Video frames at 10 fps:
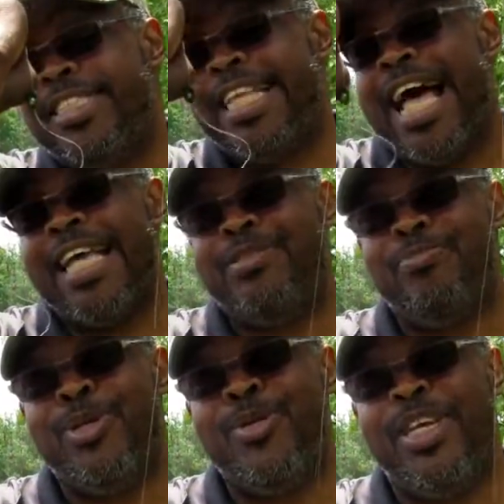nice
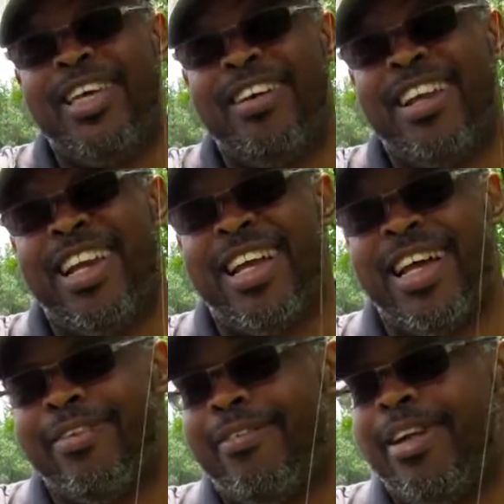bluegill that I
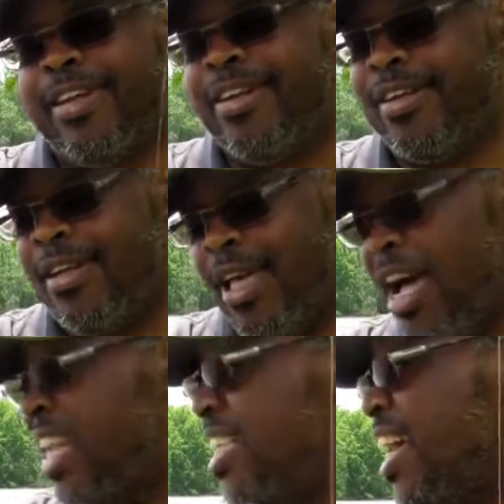got right here.
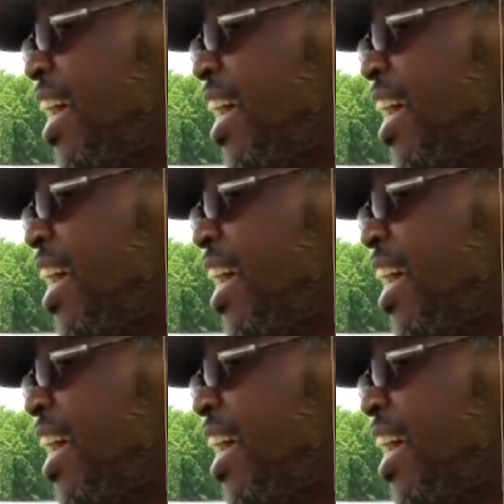I think